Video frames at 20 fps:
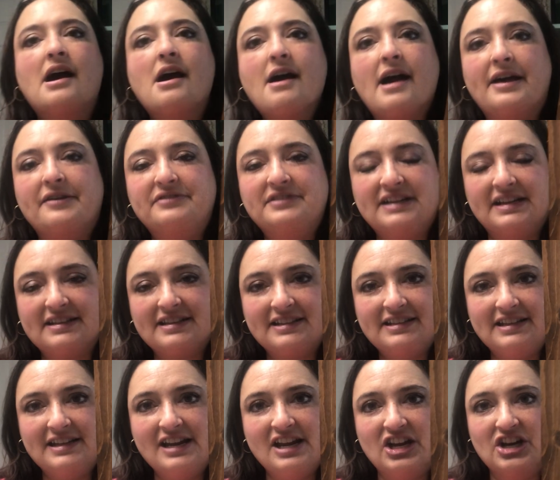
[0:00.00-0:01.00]
I've set this
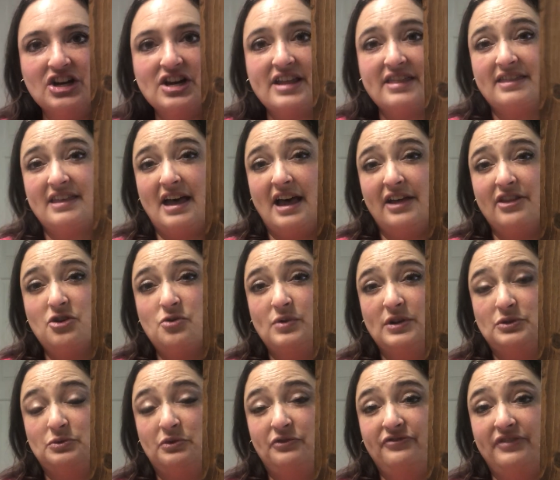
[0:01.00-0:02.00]
in here. The other
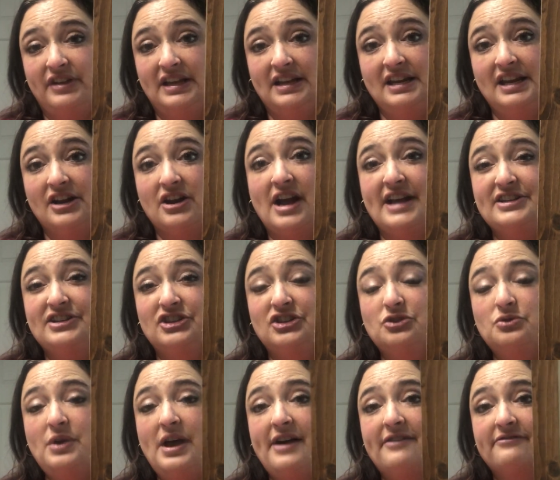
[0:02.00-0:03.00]
ones will fit in here. I do
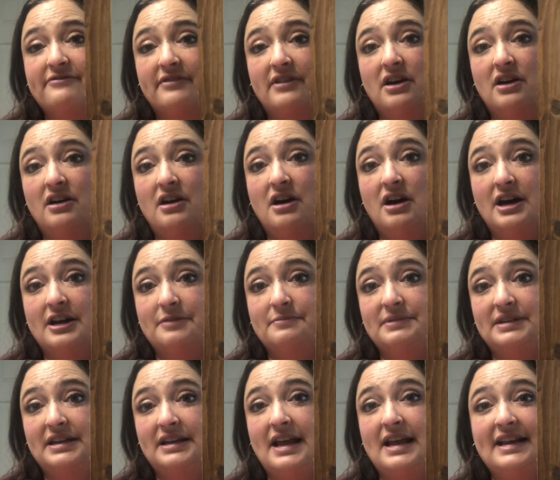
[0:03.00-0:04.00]
have autumn
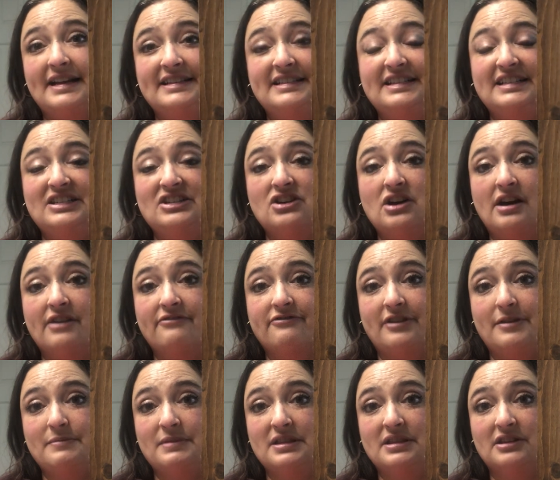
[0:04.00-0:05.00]
done, and I did not
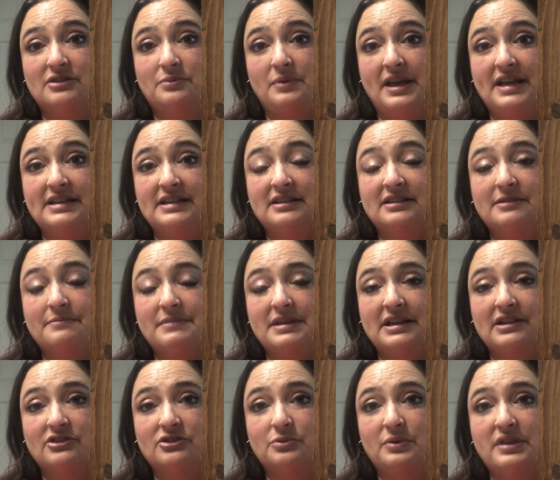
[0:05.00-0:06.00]
frame it this way. I did something
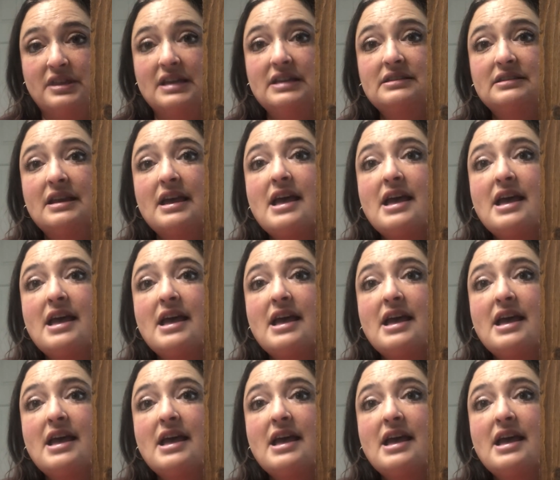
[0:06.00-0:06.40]
else with it.